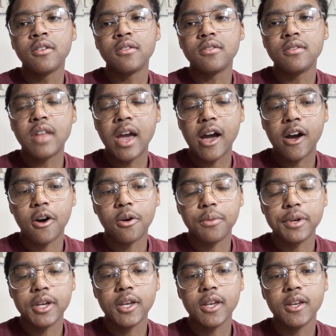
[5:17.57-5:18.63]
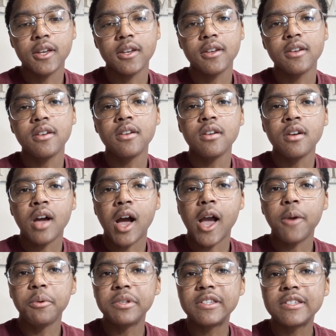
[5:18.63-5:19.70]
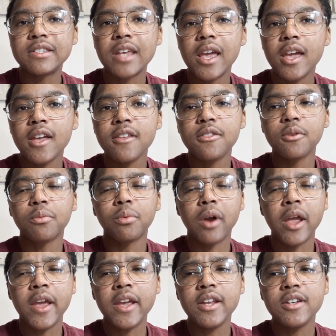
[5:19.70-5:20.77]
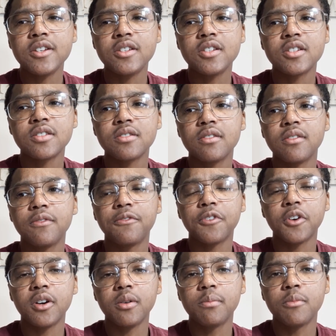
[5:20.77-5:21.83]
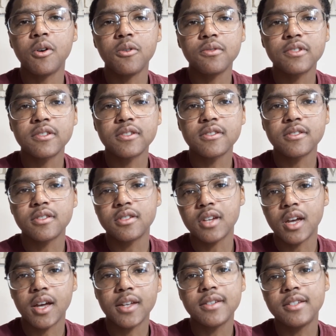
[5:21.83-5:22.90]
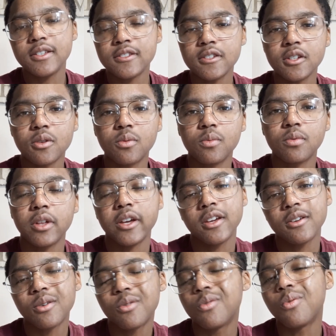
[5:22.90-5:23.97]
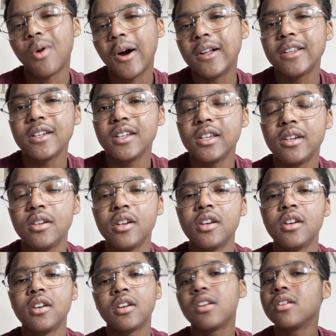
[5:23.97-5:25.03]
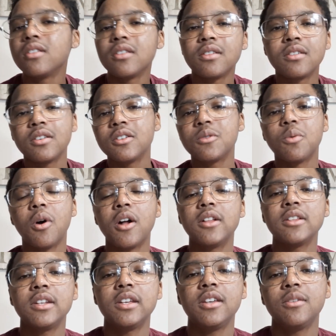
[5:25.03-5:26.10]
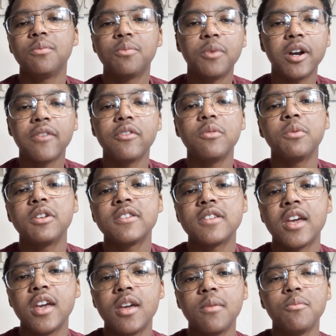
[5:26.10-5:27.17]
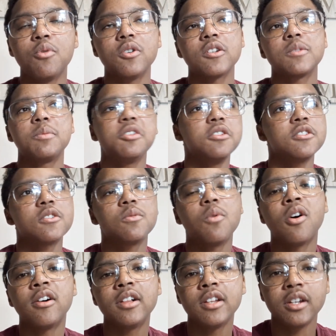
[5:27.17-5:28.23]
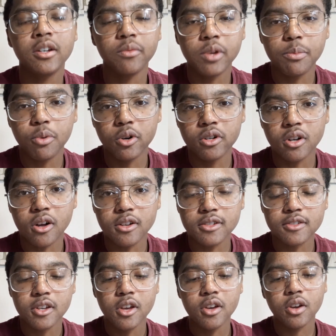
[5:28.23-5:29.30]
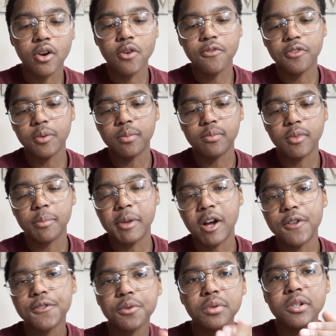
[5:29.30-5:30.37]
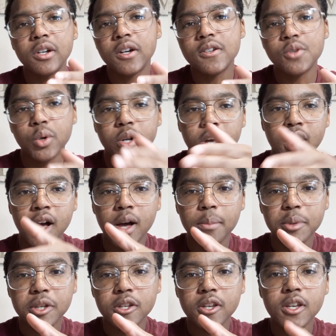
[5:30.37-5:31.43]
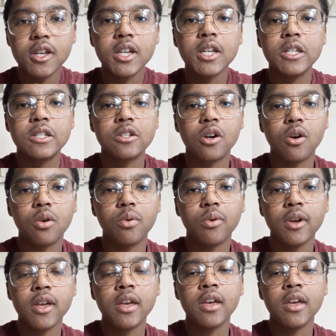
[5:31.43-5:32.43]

Now, I would say the range for most decent, like quality, good quality, whatever you want to say, more experienced quality reborn dolls go from about 300 up. So